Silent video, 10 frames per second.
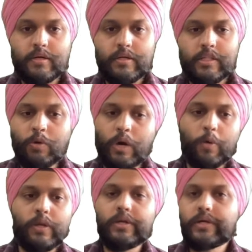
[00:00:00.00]
Now,
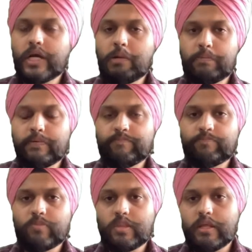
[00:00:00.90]
how will it help?
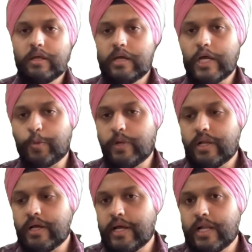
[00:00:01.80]
It
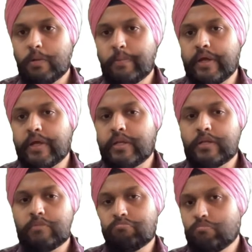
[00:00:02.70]
will help
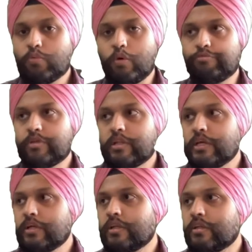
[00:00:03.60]
in,
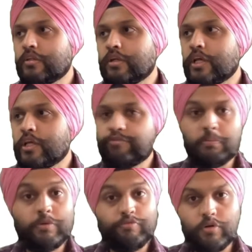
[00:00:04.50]
obviously, this city is
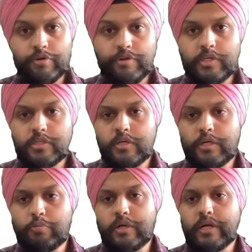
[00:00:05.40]
famous for literature.
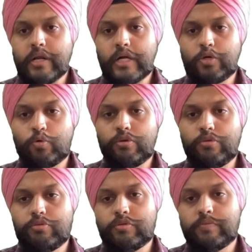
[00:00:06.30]
It will attract
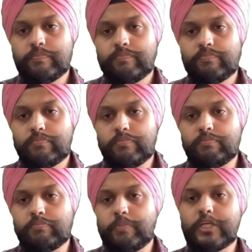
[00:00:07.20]
tourists,
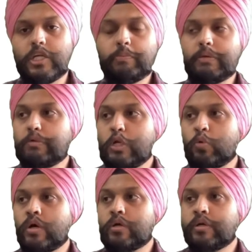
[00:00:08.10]
especially people
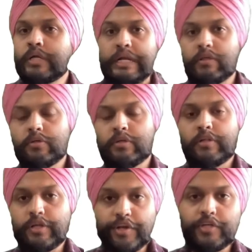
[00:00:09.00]
who are interested
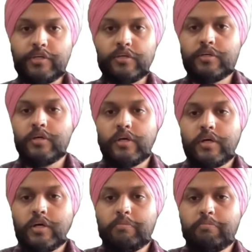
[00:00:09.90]
in literature.
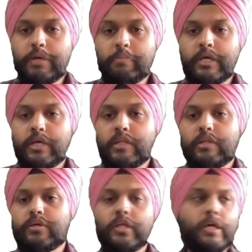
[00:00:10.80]
Maybe the
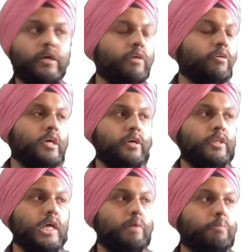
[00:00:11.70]
city
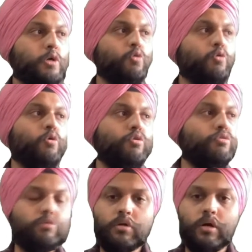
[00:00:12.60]
is able to
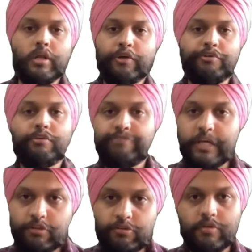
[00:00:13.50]
host a literary
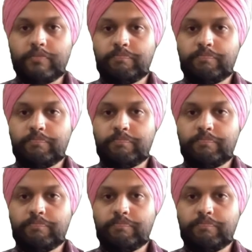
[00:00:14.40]
fest,